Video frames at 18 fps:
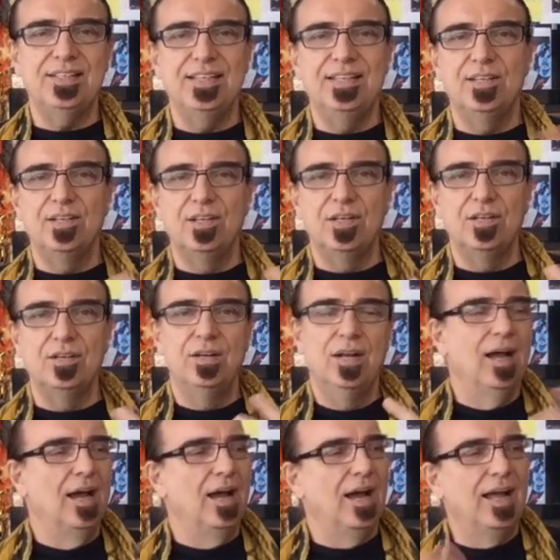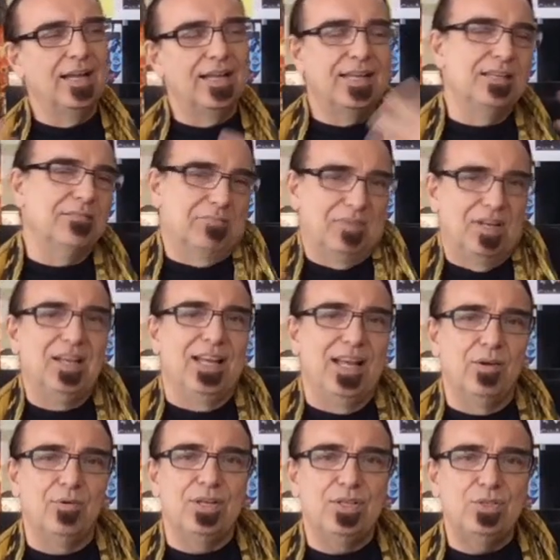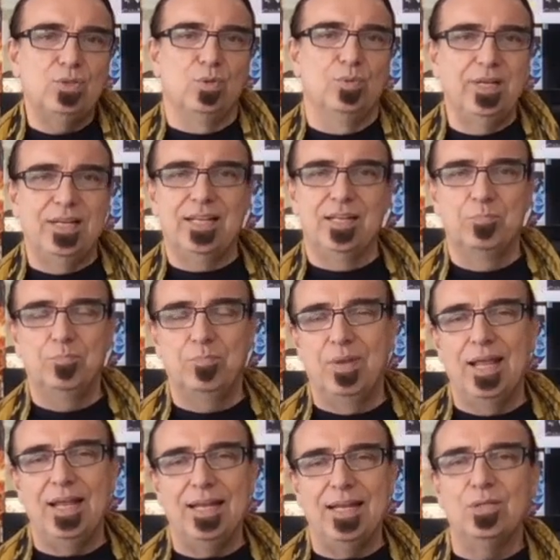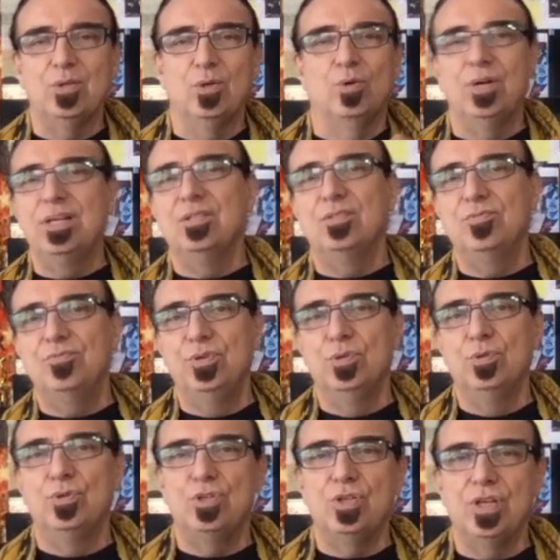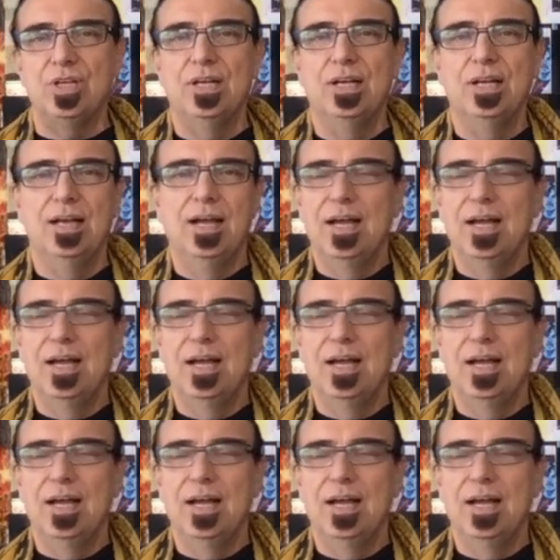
Either I can clear it so we can play that, or in the future